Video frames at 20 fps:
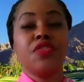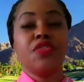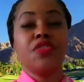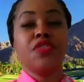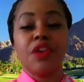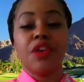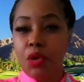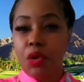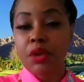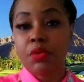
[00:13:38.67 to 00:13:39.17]
the
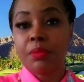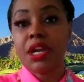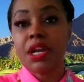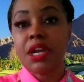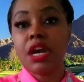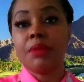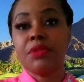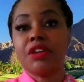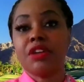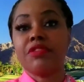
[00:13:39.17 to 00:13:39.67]
more it will
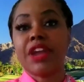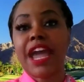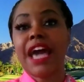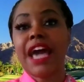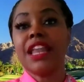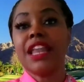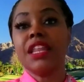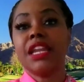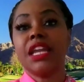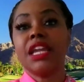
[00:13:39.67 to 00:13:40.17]
become your
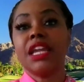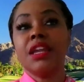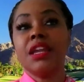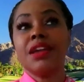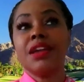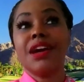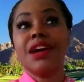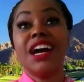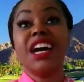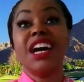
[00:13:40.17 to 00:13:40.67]
reality
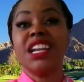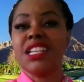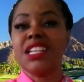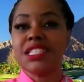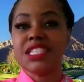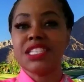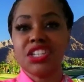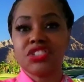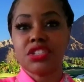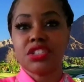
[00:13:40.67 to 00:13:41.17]

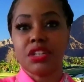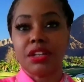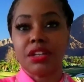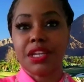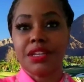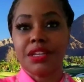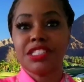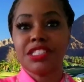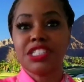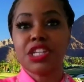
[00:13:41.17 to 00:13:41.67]

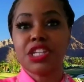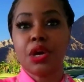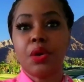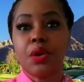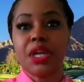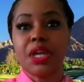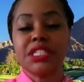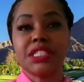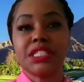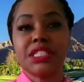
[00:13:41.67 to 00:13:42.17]
unintentionally.
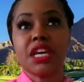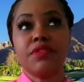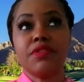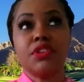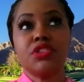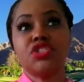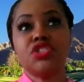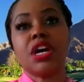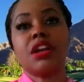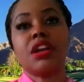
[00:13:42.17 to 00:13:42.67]
So instead
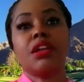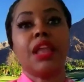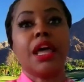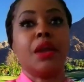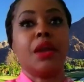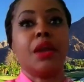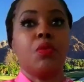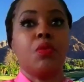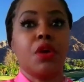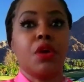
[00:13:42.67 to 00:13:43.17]
of you trying to
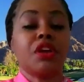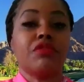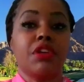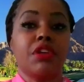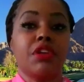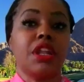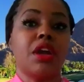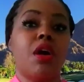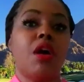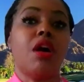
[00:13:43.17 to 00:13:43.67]
like work
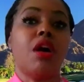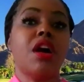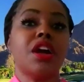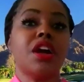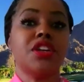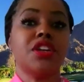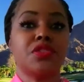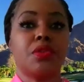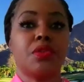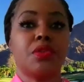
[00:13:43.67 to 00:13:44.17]
really
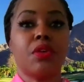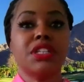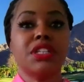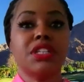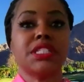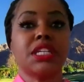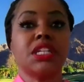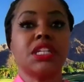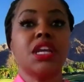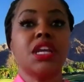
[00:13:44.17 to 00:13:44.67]
hard
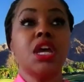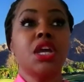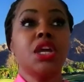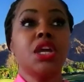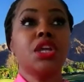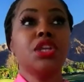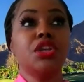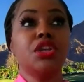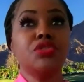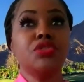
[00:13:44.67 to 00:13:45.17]
towards it,
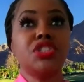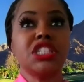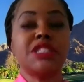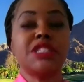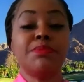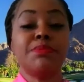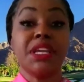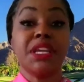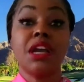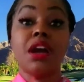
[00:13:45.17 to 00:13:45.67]
you
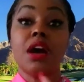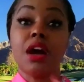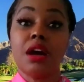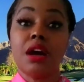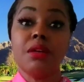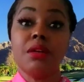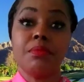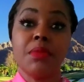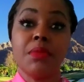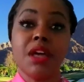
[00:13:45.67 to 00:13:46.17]
just
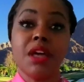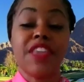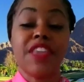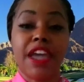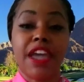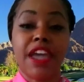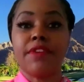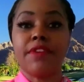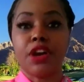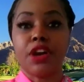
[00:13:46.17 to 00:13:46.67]
become
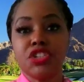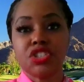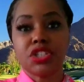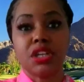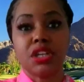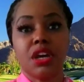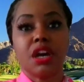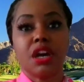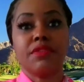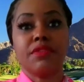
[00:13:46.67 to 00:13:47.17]
that
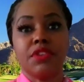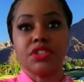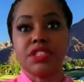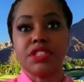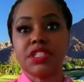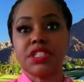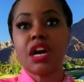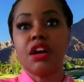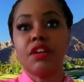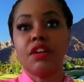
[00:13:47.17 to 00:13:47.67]
version of
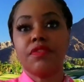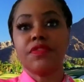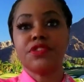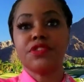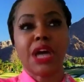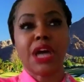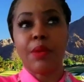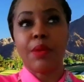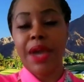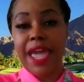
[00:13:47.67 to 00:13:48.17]
yourself.
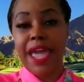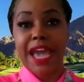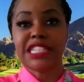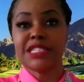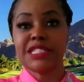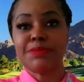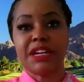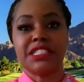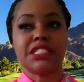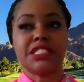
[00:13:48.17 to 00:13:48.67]
So I would
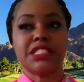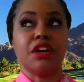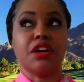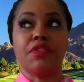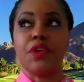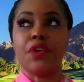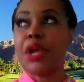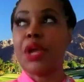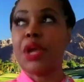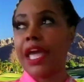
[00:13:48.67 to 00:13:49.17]
ask
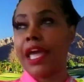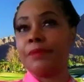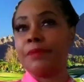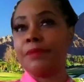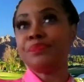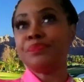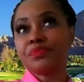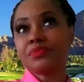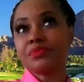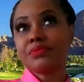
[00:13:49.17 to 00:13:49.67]
myself, okay,